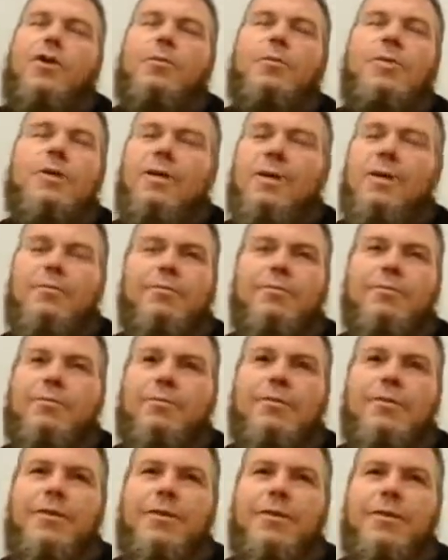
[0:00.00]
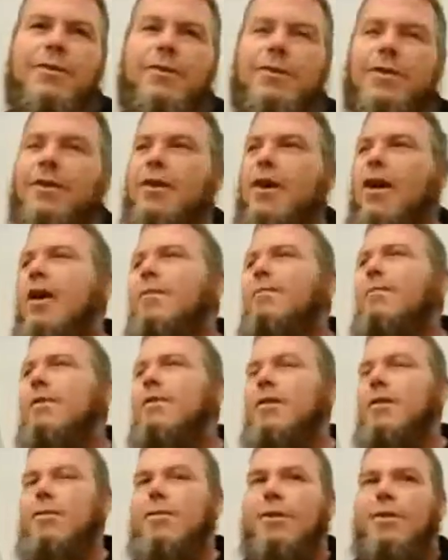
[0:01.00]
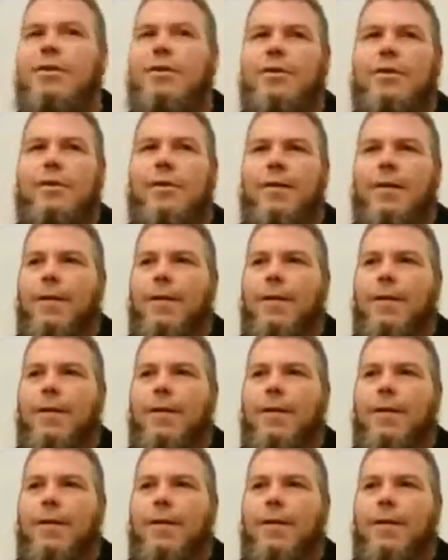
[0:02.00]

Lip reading: show me something, guide me somewhere.